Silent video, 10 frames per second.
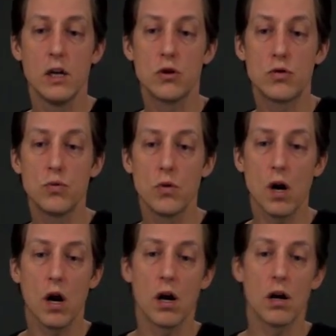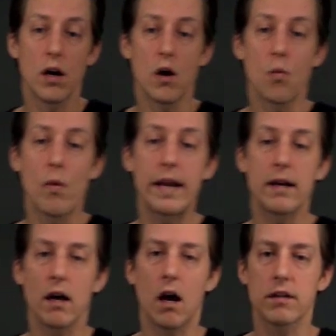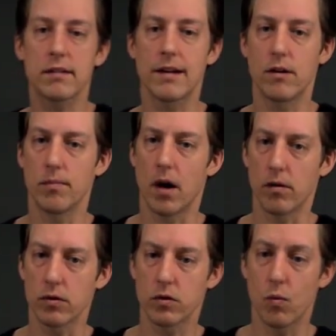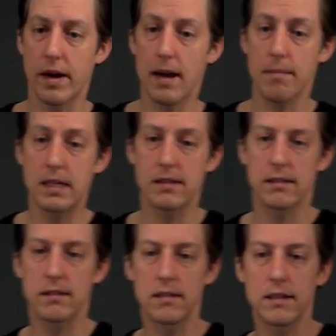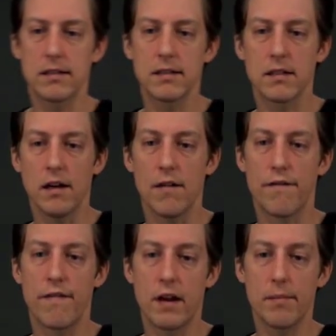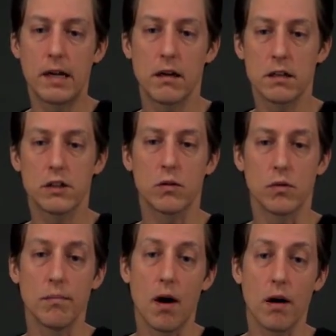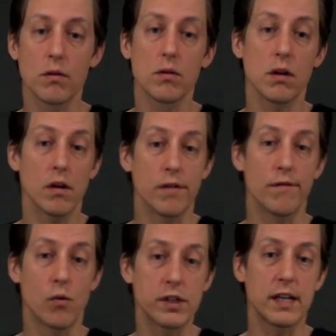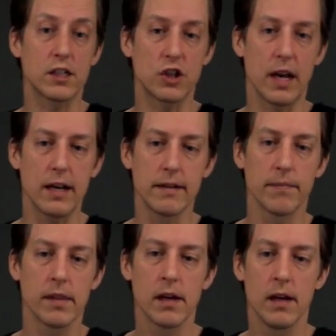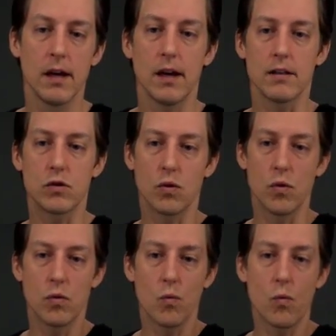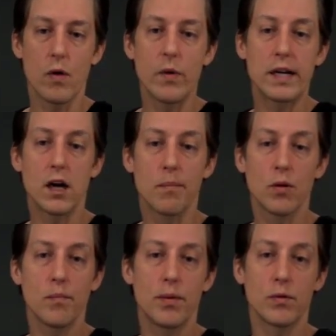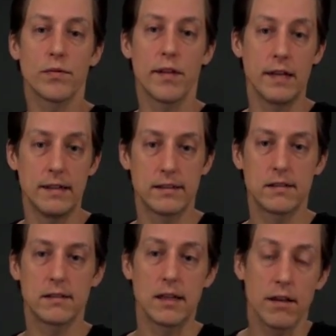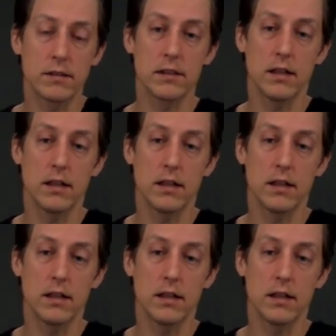to a wake oscillator model. So what that means is this is a phenomenological model of vortex shedding. And so when we couple both of these things